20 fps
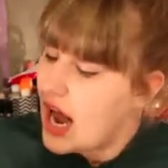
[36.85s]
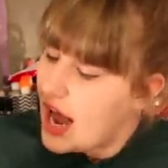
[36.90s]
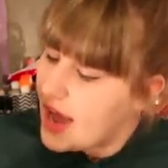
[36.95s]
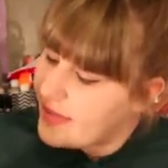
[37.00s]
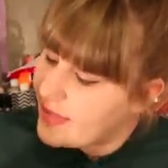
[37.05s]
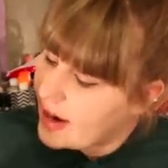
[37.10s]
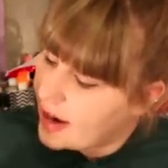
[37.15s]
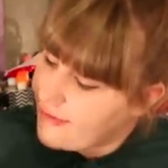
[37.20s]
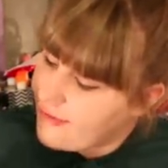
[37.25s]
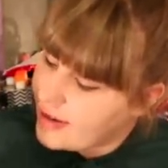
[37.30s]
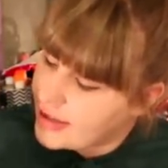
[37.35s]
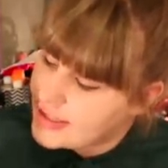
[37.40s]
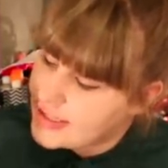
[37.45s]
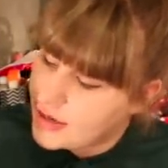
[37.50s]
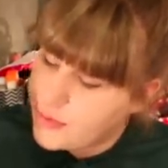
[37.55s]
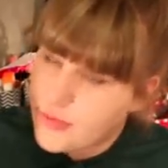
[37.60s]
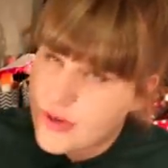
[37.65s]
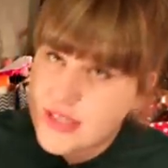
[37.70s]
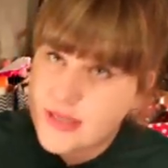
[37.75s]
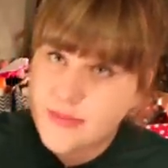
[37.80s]
And then I filled
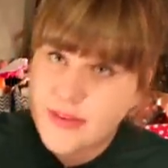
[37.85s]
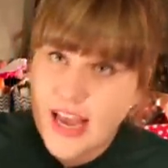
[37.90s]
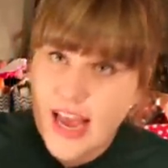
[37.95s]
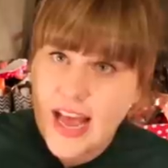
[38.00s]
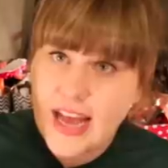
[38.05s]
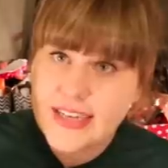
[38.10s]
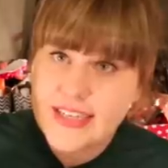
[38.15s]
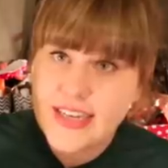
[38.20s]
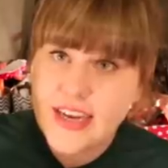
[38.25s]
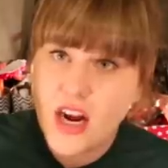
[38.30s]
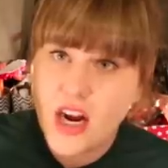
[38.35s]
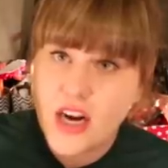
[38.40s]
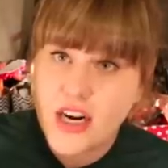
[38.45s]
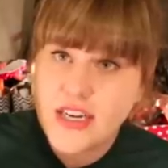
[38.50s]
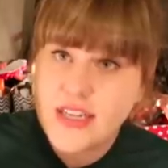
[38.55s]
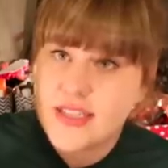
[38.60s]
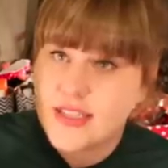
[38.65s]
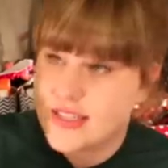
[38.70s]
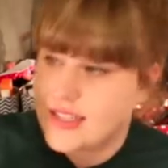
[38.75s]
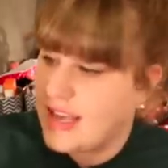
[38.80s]
it with some candy
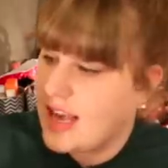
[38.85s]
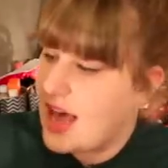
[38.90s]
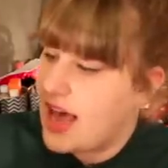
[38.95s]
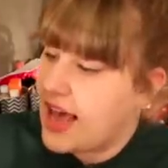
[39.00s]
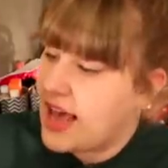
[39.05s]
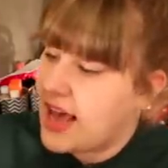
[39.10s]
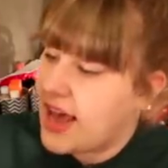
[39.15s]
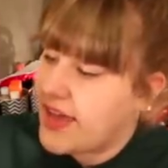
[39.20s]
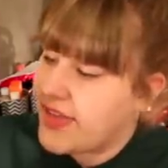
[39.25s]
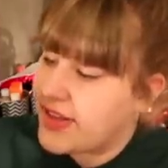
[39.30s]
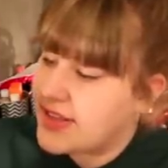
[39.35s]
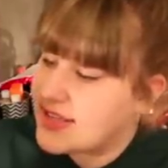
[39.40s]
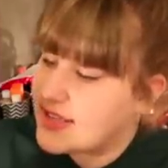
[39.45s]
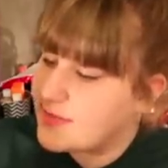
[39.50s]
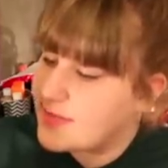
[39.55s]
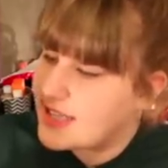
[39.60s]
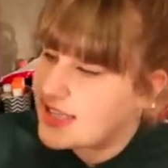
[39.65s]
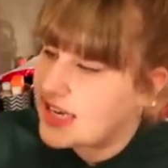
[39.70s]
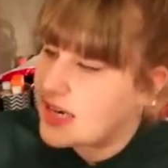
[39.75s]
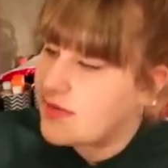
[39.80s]
hearts and then
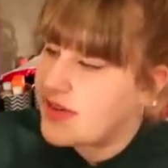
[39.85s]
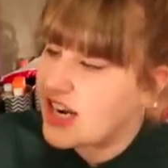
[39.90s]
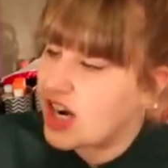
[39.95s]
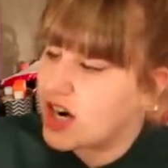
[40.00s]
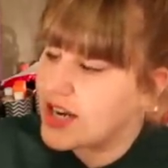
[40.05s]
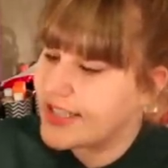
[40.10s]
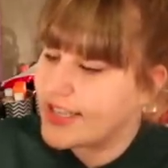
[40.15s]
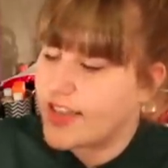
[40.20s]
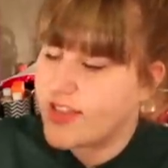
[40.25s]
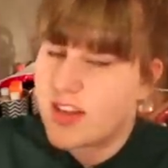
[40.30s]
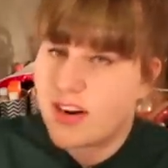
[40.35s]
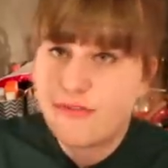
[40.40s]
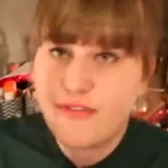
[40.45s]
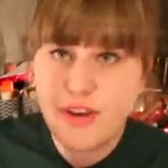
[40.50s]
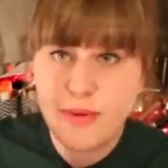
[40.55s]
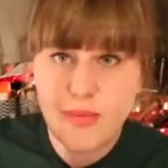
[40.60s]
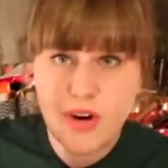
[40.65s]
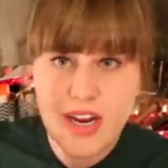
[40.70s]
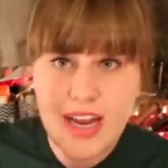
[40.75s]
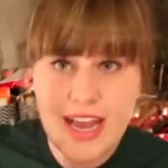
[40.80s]
some cinnamon hearts and then a
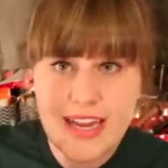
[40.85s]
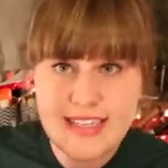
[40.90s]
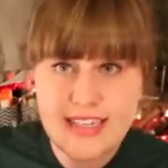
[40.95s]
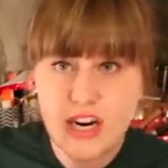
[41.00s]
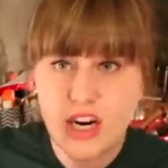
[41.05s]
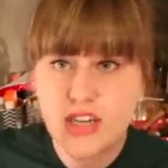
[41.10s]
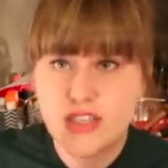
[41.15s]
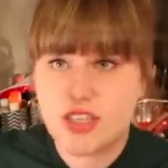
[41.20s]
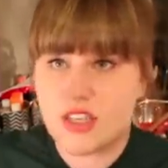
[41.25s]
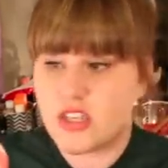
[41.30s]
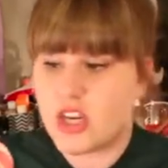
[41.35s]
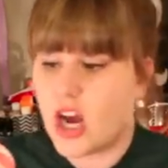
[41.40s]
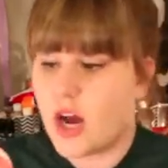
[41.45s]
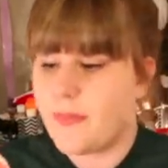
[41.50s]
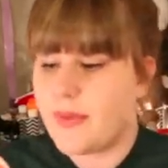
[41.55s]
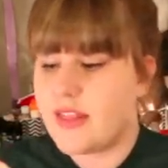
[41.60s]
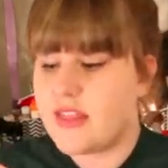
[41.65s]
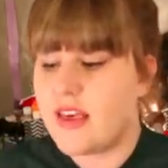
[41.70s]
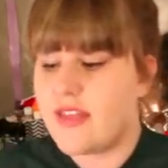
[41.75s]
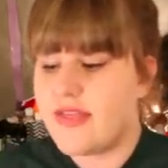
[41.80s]
few more candy hearts on
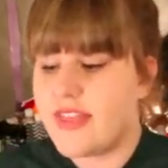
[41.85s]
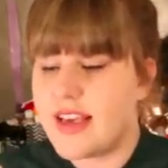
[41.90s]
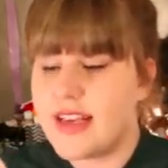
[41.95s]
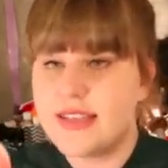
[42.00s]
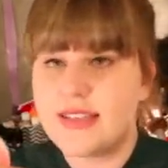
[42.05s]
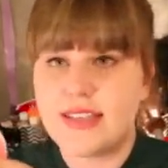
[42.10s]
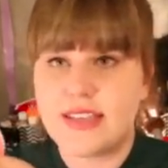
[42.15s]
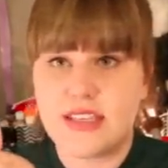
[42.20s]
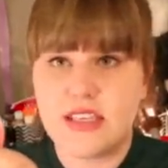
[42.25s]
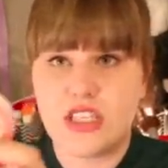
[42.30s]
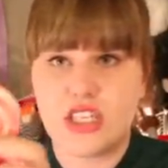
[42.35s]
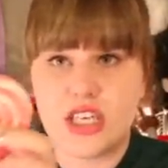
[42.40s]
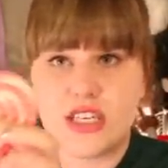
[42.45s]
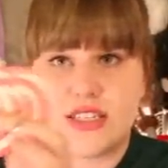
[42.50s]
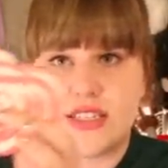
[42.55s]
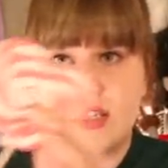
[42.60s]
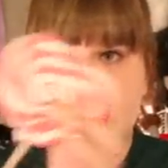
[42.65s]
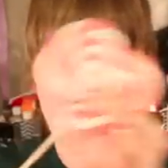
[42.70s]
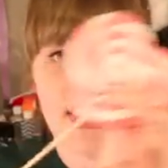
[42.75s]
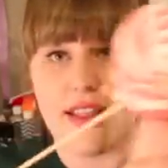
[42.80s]
top. And then this is
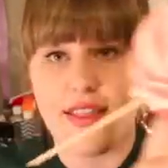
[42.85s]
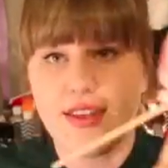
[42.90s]
just a